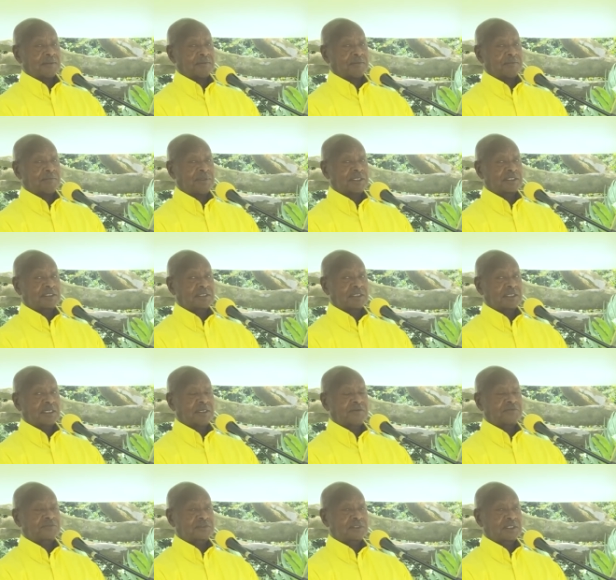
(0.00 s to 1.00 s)
But
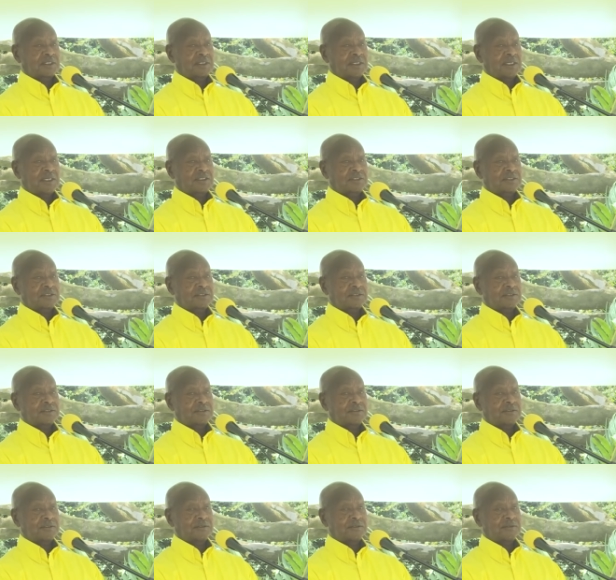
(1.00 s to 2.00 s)
after that,
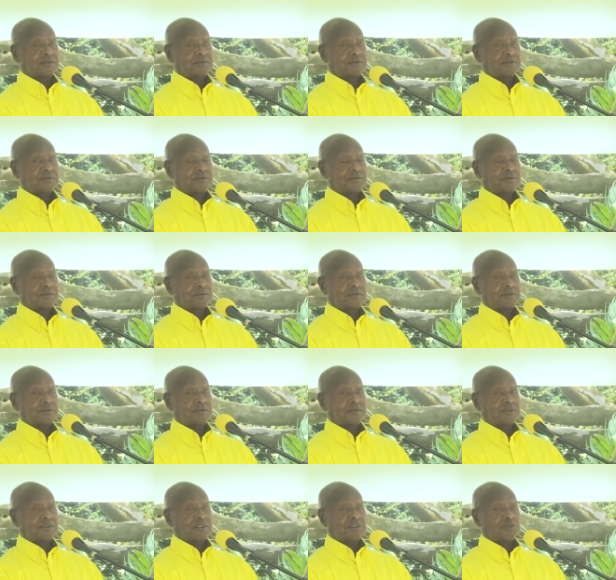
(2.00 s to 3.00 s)

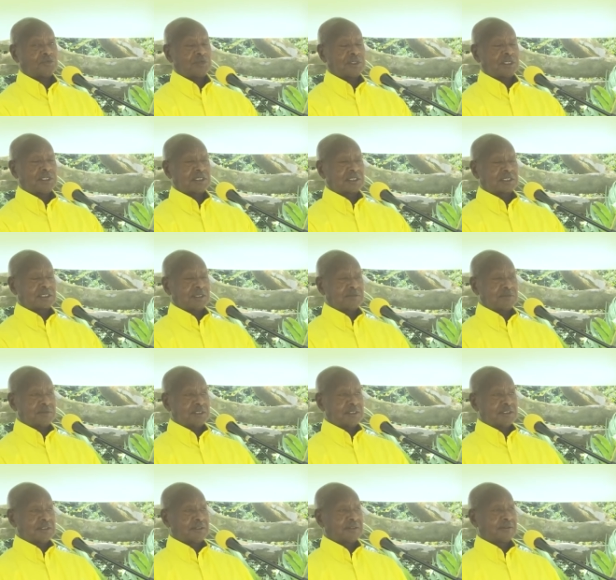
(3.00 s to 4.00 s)
the UN came
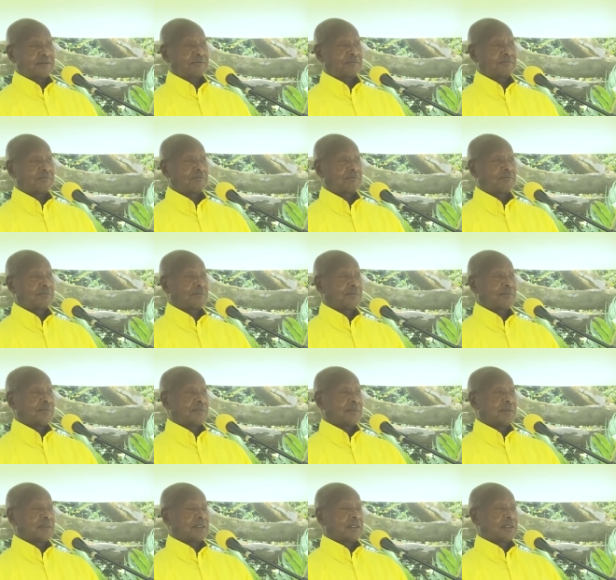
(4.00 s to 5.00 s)
in,
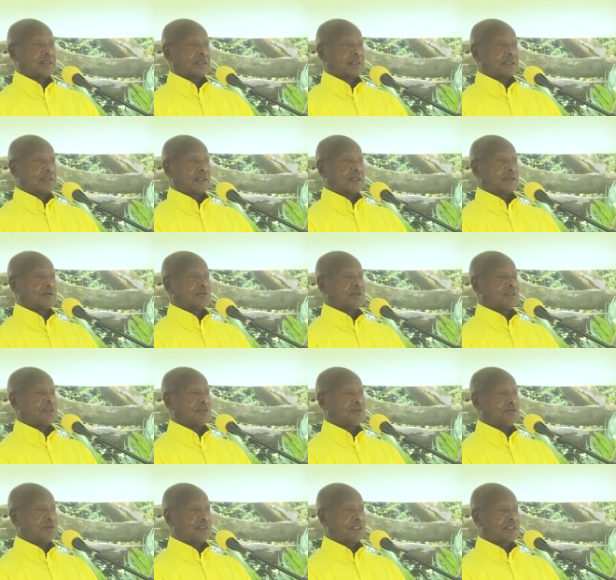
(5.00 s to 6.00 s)
and when
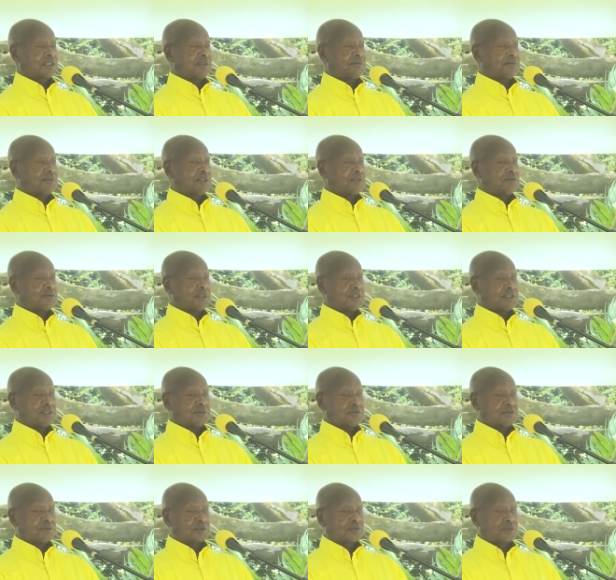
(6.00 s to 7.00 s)
the UN came in,
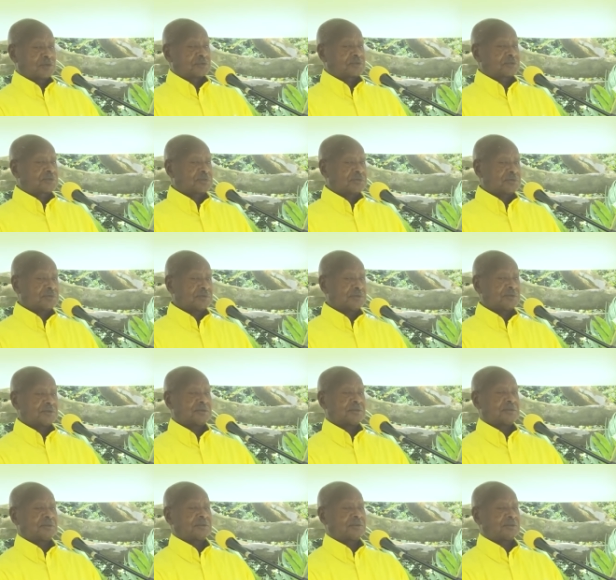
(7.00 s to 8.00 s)
we thought
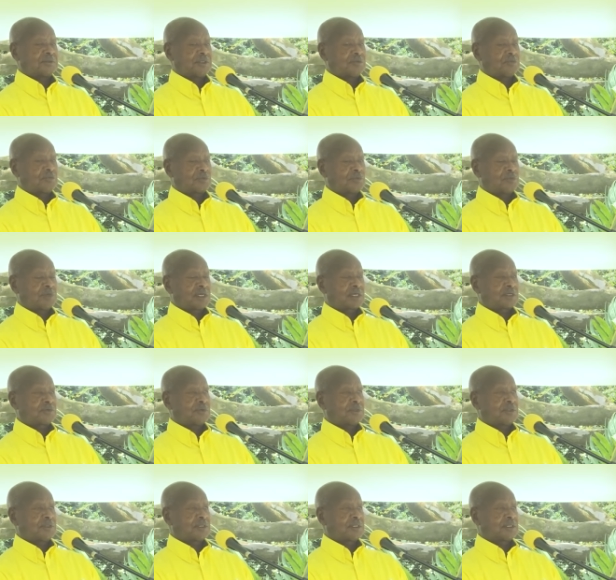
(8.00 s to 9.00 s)
they would work
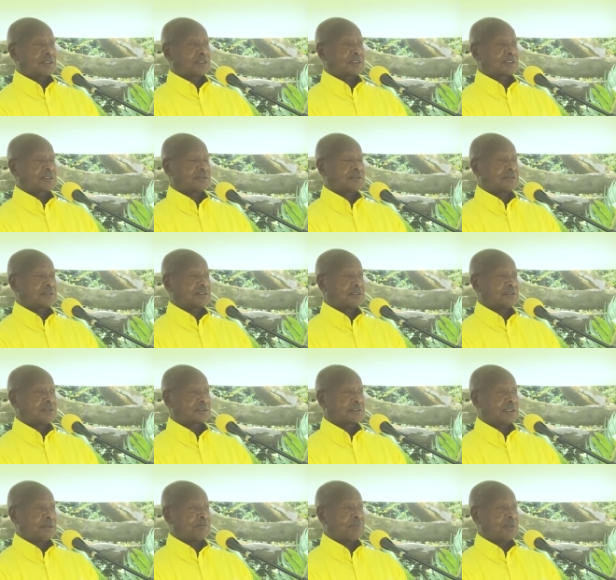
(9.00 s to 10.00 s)
with
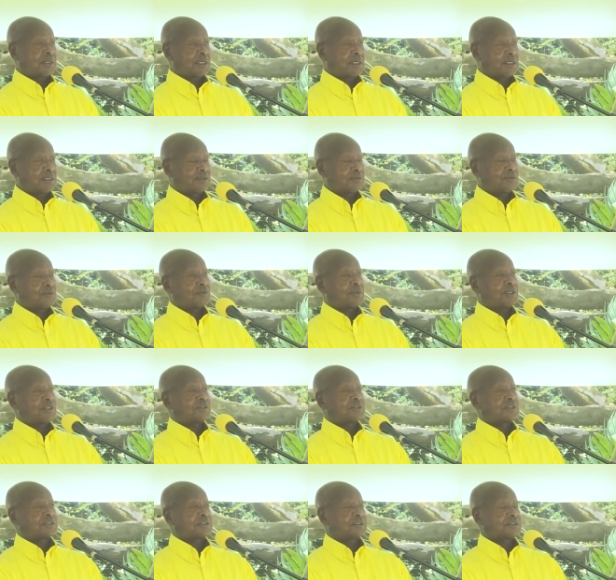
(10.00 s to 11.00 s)
Kabila, who
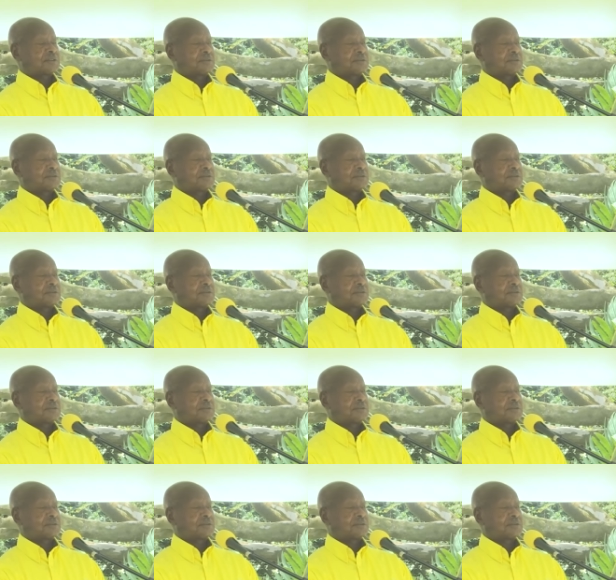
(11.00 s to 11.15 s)
was